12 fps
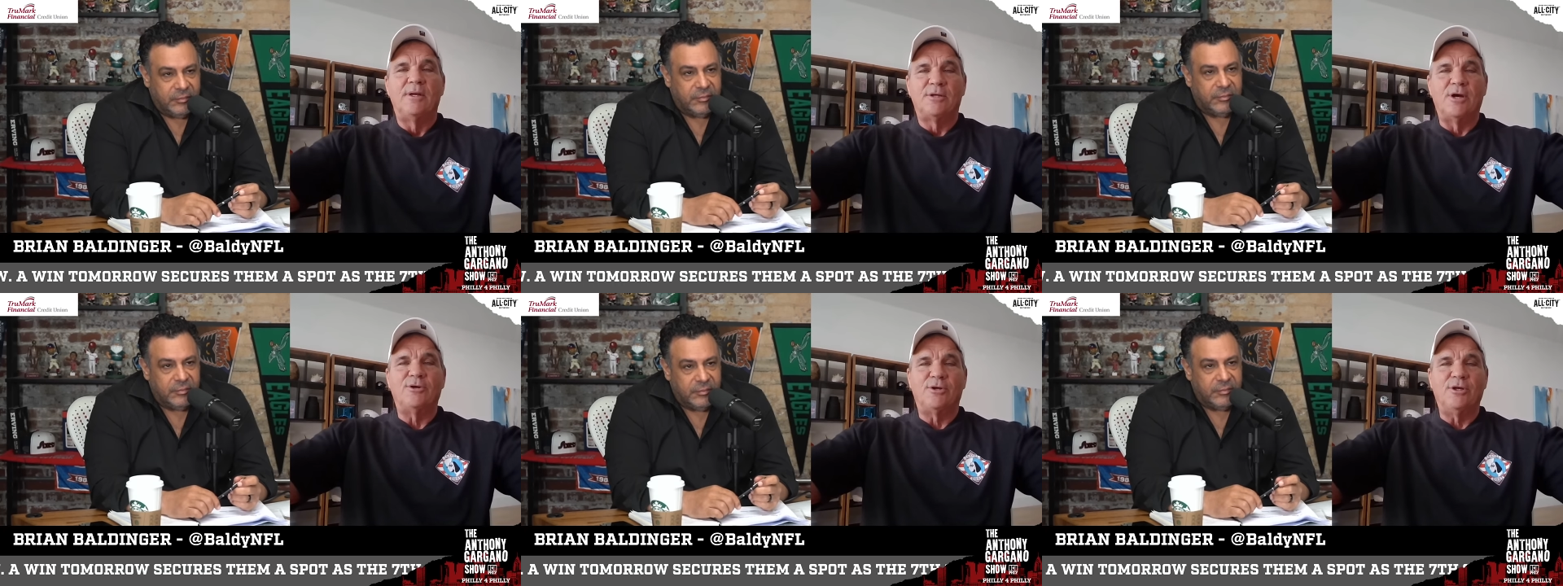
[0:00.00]

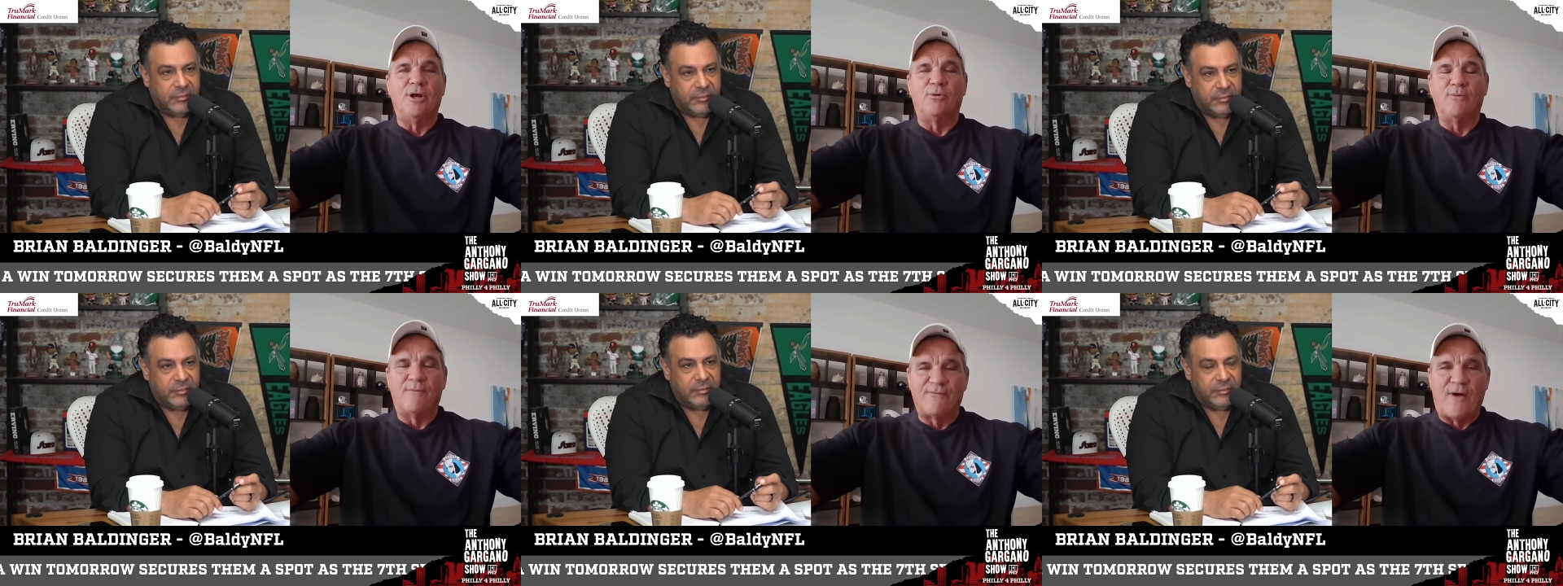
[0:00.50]
Speaker 1: Go, you
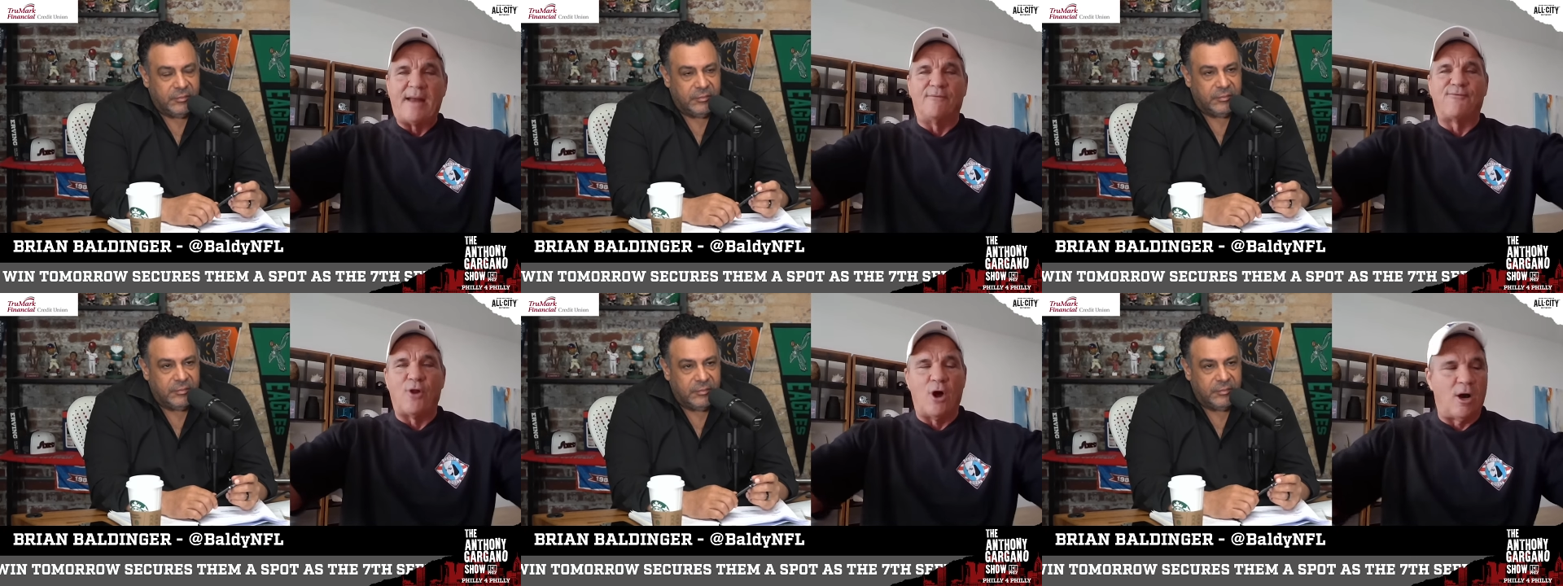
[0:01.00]
know, find a
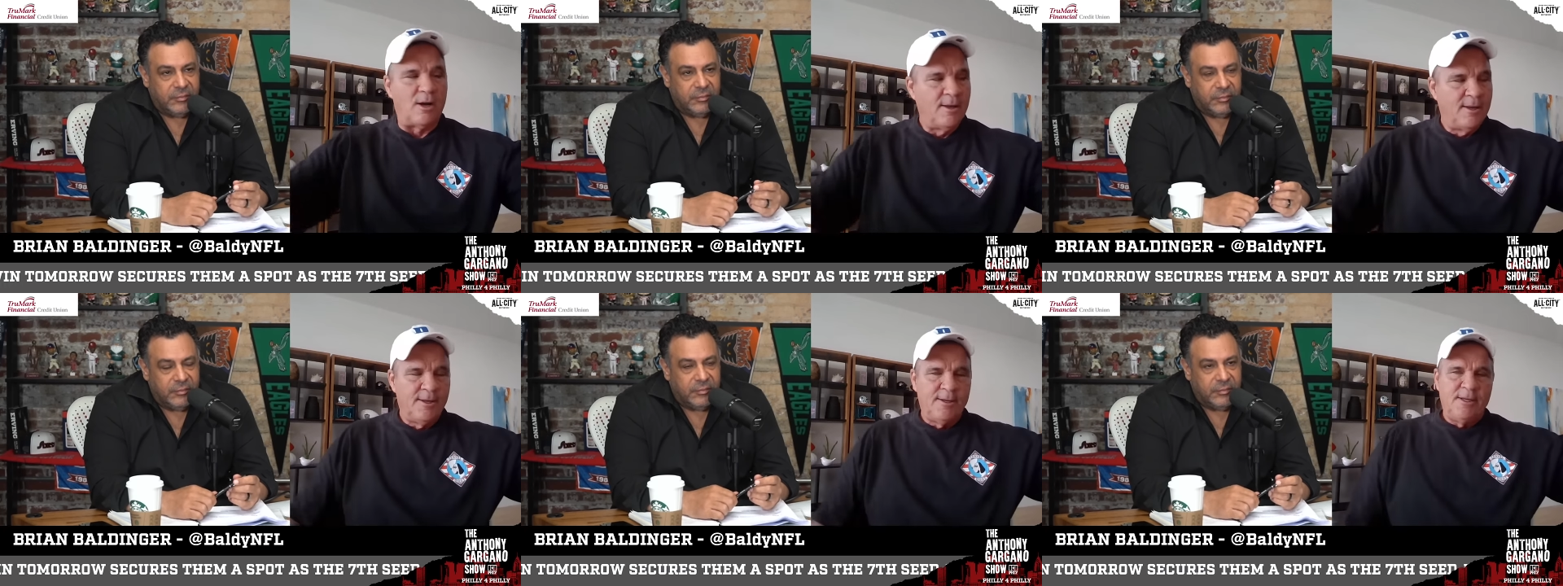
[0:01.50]
flaw.
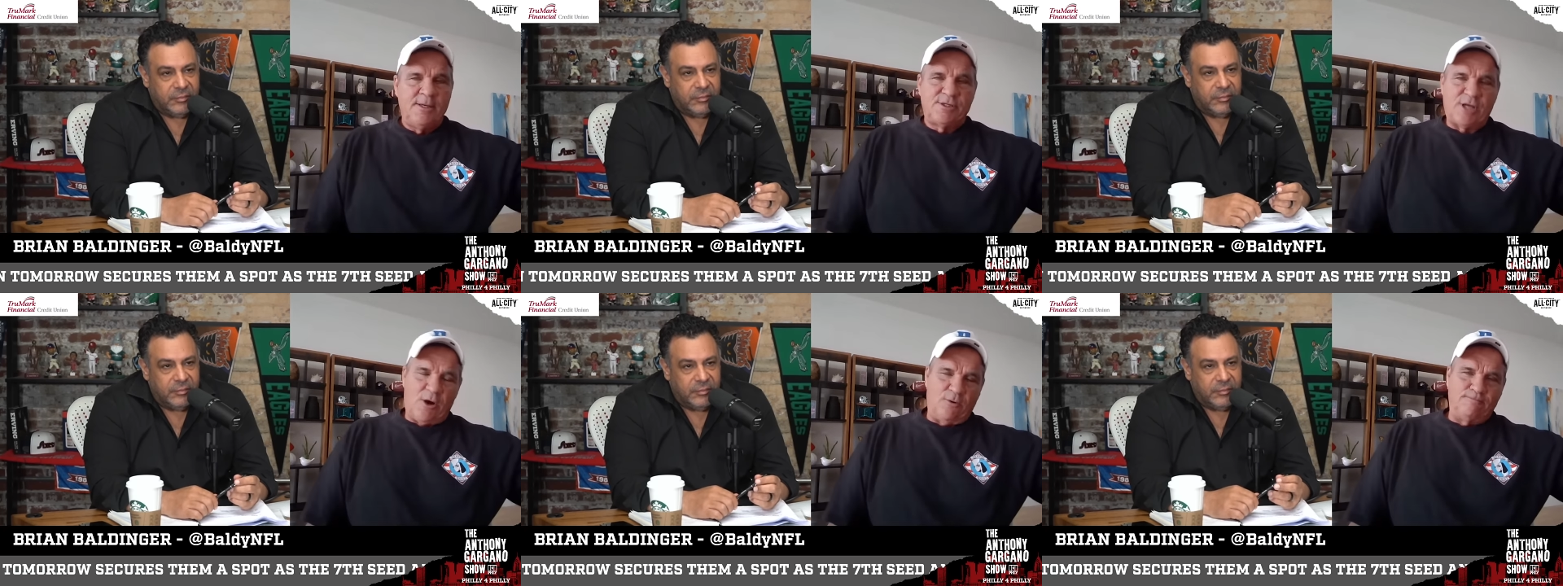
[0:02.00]

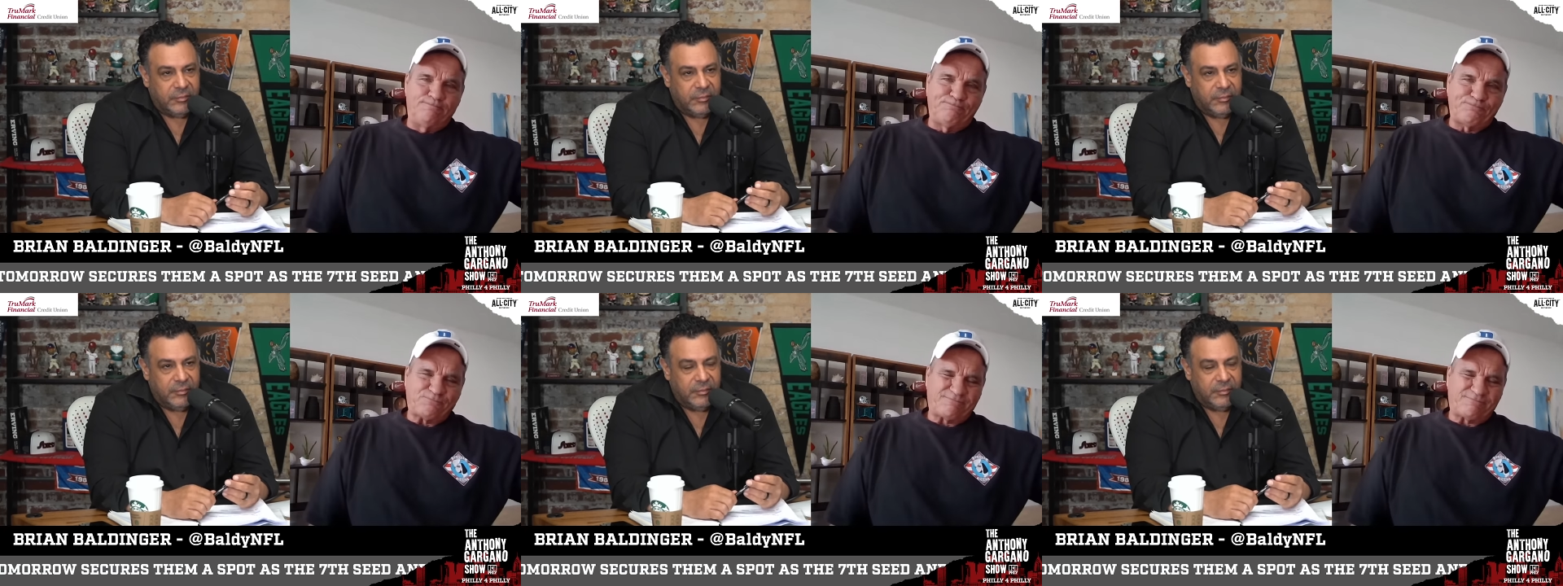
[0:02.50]
So